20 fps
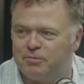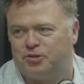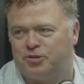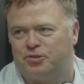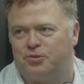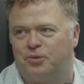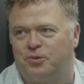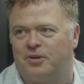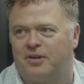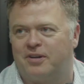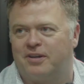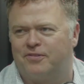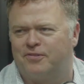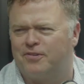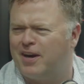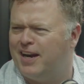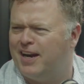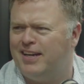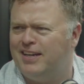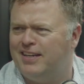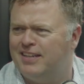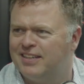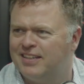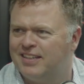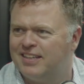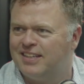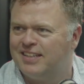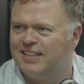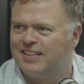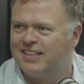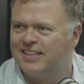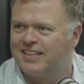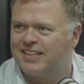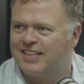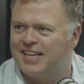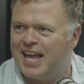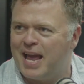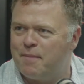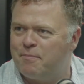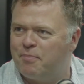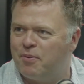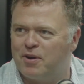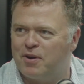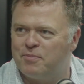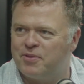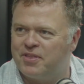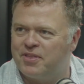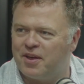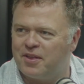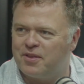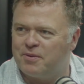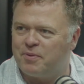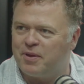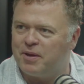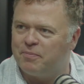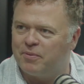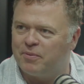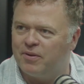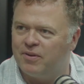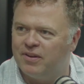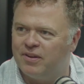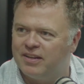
I'm sure, right? Can't put him with the other people.